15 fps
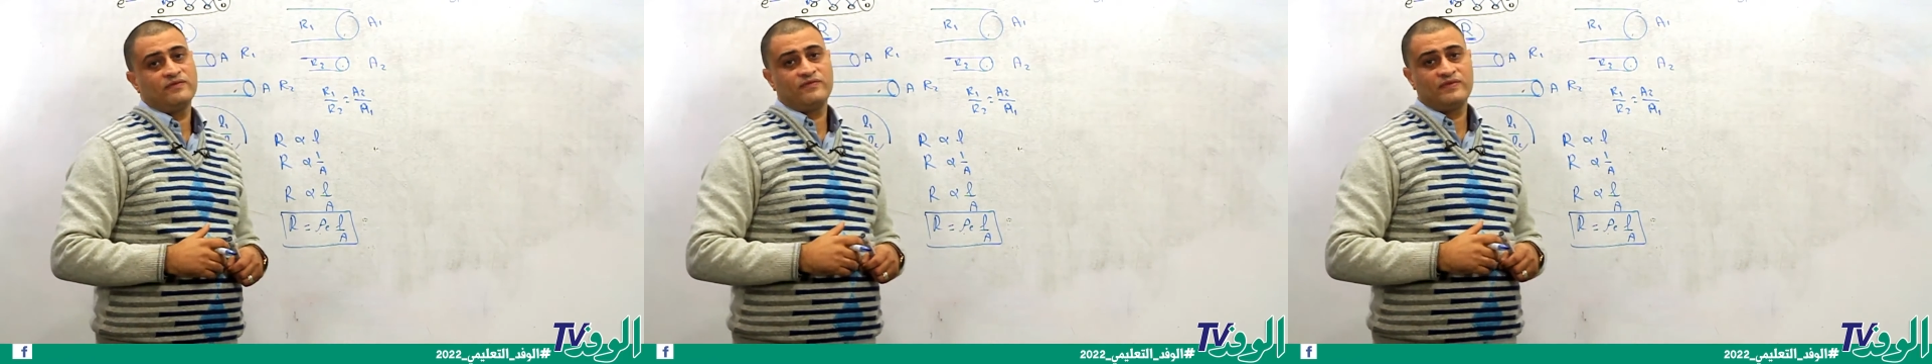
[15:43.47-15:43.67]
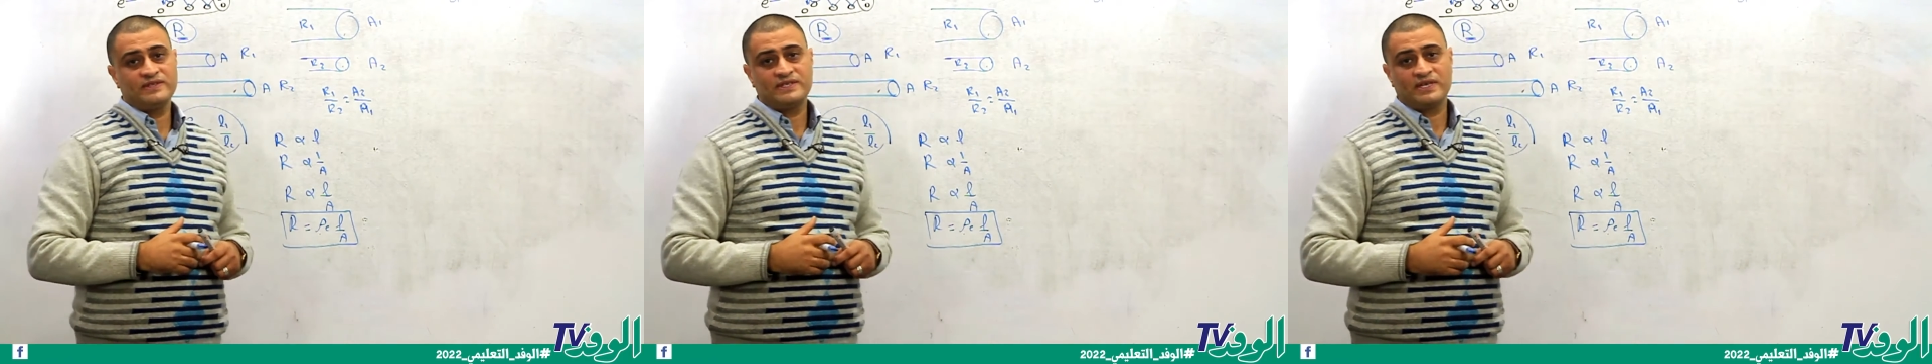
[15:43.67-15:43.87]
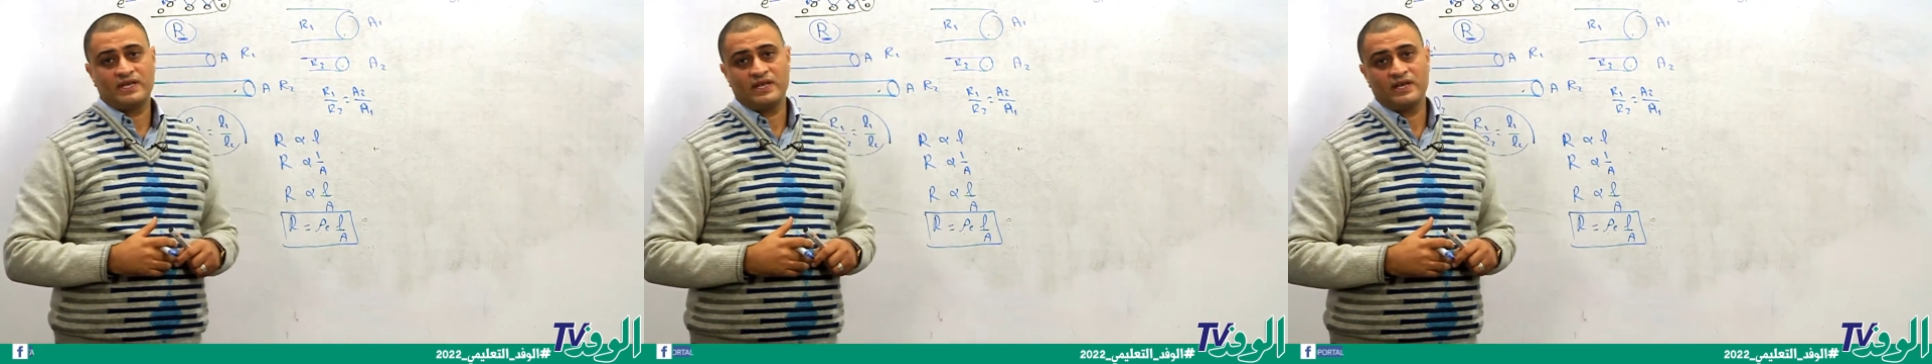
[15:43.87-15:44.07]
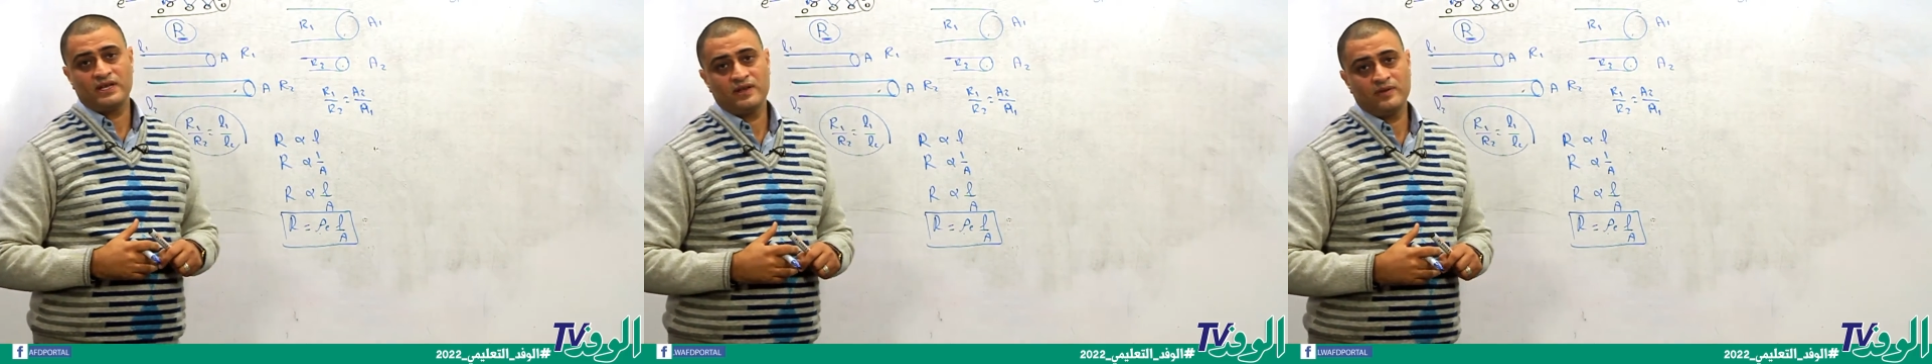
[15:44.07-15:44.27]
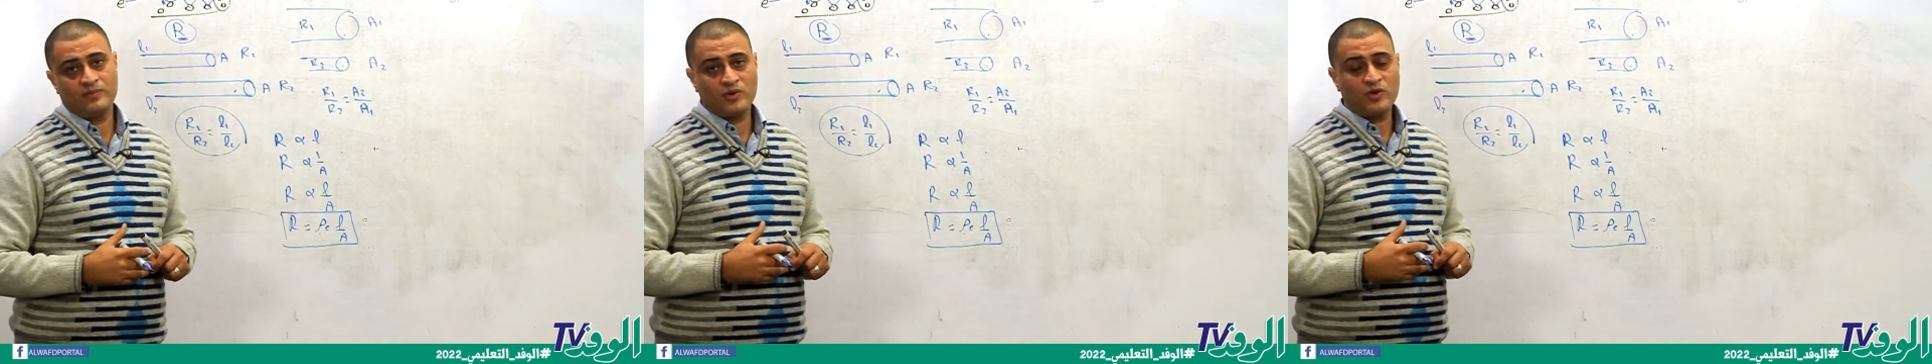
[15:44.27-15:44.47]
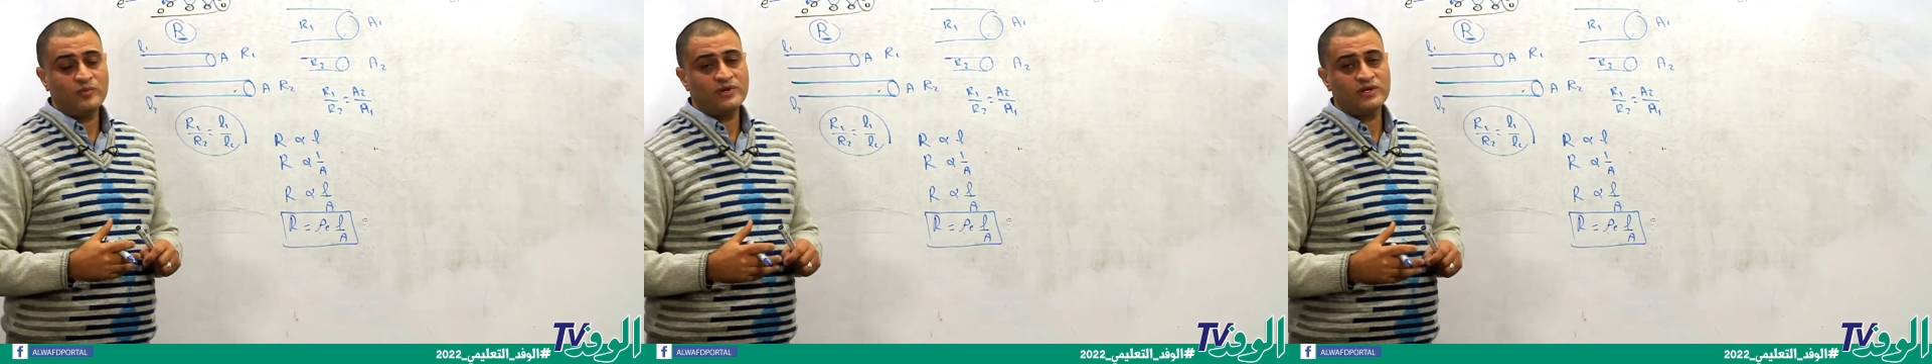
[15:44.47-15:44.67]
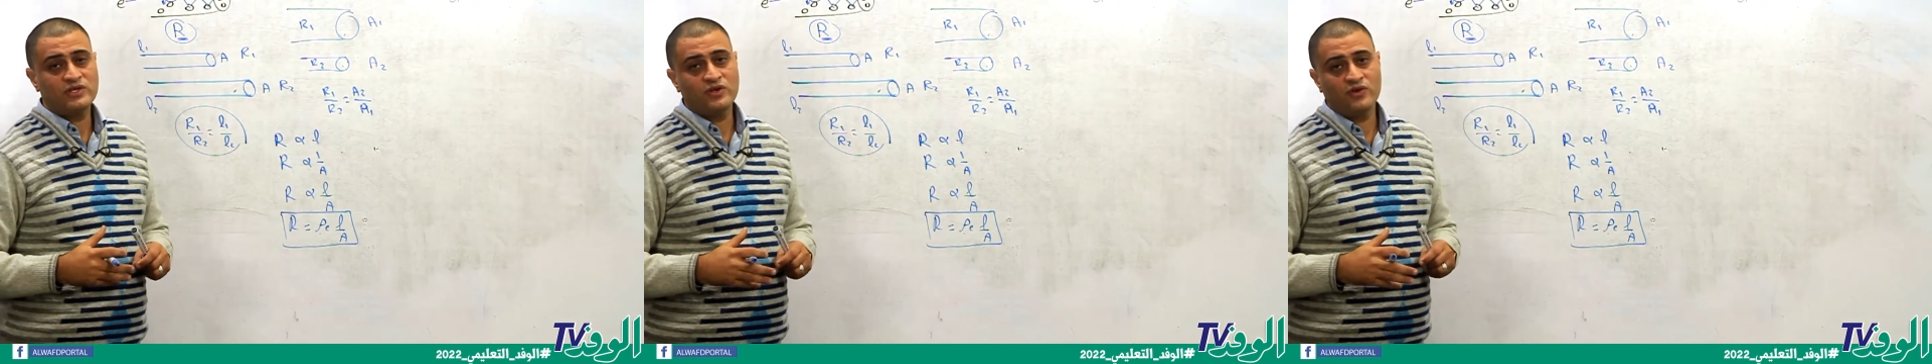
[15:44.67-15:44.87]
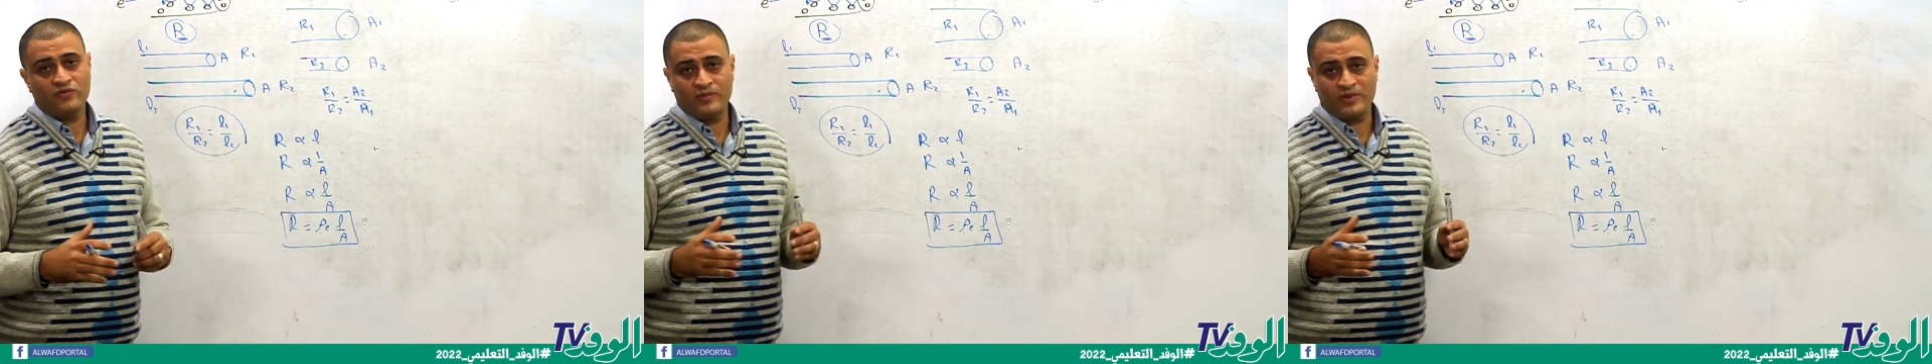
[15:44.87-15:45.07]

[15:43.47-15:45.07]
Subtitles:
physical property of